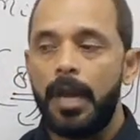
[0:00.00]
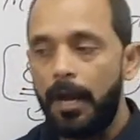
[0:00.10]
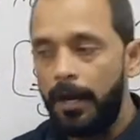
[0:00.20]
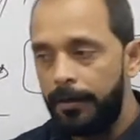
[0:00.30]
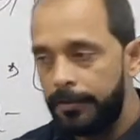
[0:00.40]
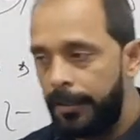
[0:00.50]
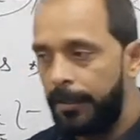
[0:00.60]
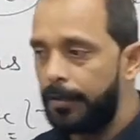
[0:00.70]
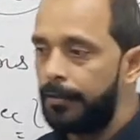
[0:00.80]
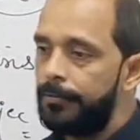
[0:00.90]
and
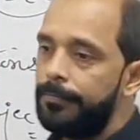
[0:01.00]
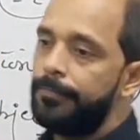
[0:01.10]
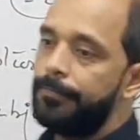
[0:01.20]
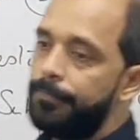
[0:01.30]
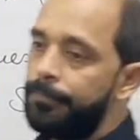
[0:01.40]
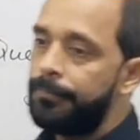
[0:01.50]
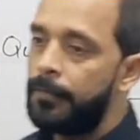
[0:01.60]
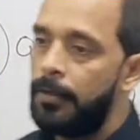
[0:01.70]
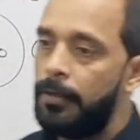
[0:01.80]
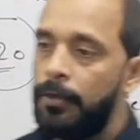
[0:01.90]
there
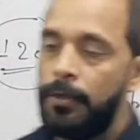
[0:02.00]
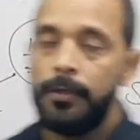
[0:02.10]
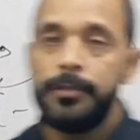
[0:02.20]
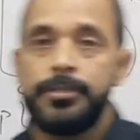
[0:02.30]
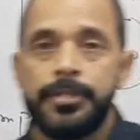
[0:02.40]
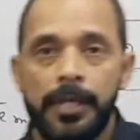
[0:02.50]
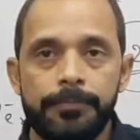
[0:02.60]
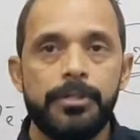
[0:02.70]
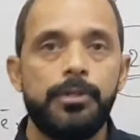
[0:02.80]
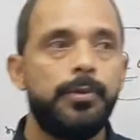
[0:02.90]

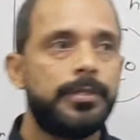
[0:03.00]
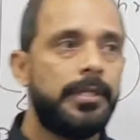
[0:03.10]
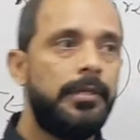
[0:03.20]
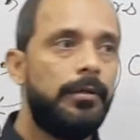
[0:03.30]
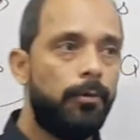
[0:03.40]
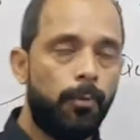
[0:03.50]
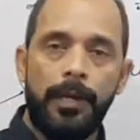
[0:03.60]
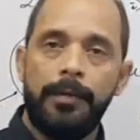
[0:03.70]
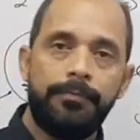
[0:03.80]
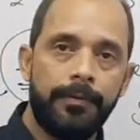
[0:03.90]
same situation,
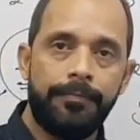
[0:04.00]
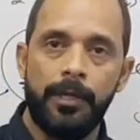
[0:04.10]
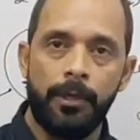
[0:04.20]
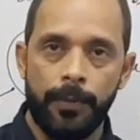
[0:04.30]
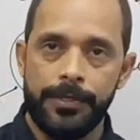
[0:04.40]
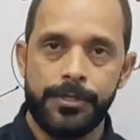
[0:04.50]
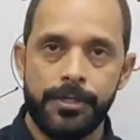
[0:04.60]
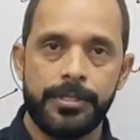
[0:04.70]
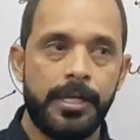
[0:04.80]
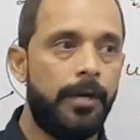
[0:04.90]
150
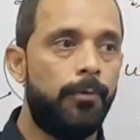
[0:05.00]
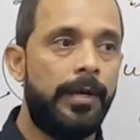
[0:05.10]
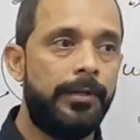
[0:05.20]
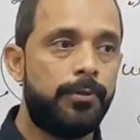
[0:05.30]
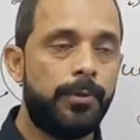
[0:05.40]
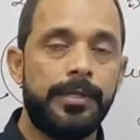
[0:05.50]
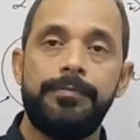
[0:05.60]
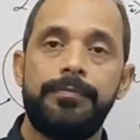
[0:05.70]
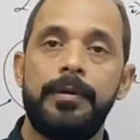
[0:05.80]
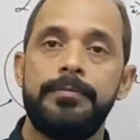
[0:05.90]
questions and 120
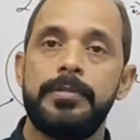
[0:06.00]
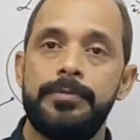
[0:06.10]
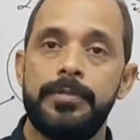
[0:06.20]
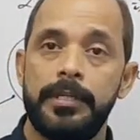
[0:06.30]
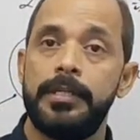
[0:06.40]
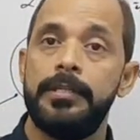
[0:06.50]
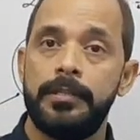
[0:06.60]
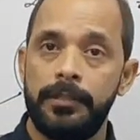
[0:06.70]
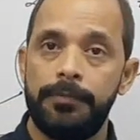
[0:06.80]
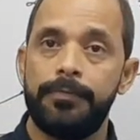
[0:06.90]
from subject and
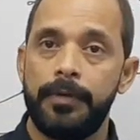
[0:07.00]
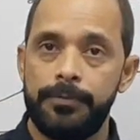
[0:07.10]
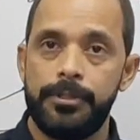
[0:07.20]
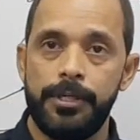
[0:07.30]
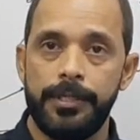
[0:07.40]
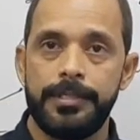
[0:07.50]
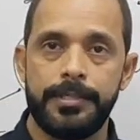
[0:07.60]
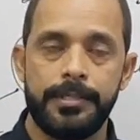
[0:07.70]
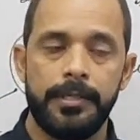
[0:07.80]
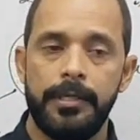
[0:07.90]
30 from
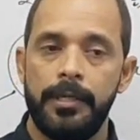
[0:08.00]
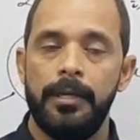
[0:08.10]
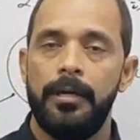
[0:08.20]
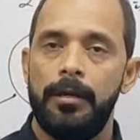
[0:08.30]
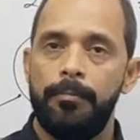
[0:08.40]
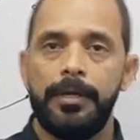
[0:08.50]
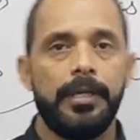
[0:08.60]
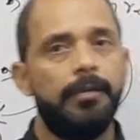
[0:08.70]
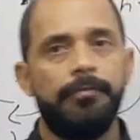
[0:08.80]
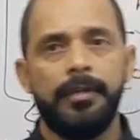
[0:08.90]
GS,
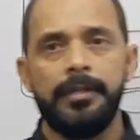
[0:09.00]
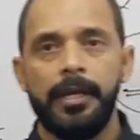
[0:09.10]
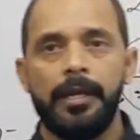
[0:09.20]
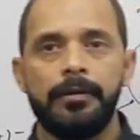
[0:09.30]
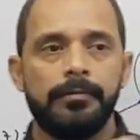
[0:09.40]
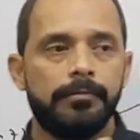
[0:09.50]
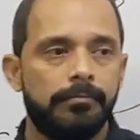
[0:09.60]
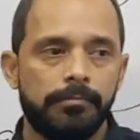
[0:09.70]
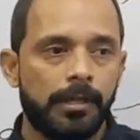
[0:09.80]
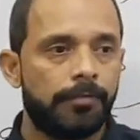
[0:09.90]
but even
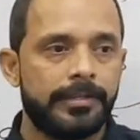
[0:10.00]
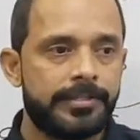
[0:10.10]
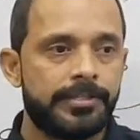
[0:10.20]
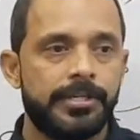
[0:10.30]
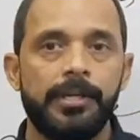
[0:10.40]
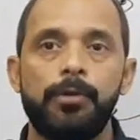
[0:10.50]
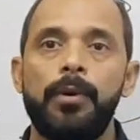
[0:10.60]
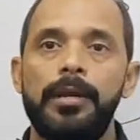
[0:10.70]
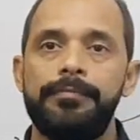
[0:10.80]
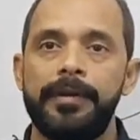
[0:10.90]
there wasn't any
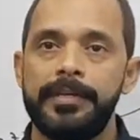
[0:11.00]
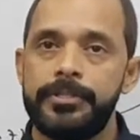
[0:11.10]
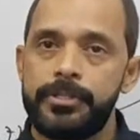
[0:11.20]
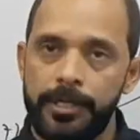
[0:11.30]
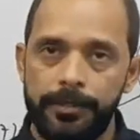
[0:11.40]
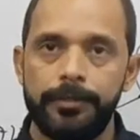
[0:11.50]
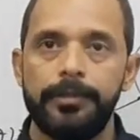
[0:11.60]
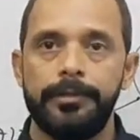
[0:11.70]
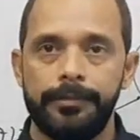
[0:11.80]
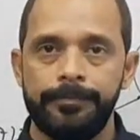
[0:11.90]
qualifying
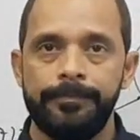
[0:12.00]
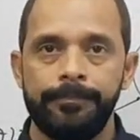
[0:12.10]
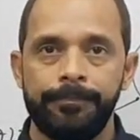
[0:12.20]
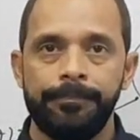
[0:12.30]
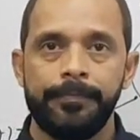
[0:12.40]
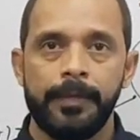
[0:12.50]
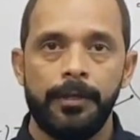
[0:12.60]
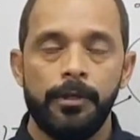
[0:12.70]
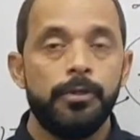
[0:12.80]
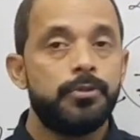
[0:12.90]
standard.
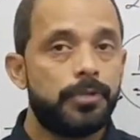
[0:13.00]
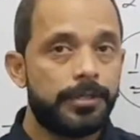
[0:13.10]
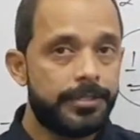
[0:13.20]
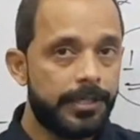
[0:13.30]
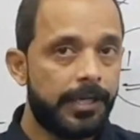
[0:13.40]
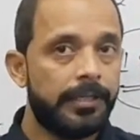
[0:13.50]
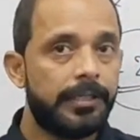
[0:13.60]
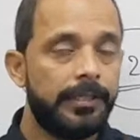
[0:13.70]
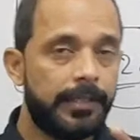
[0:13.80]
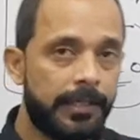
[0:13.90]
So the second
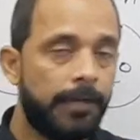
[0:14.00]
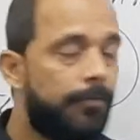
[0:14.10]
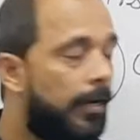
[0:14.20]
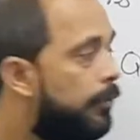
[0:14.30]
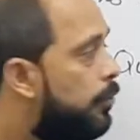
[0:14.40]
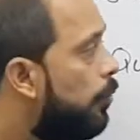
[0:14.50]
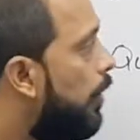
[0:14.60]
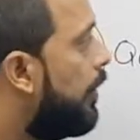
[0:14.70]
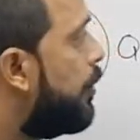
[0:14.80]
thing that I want to let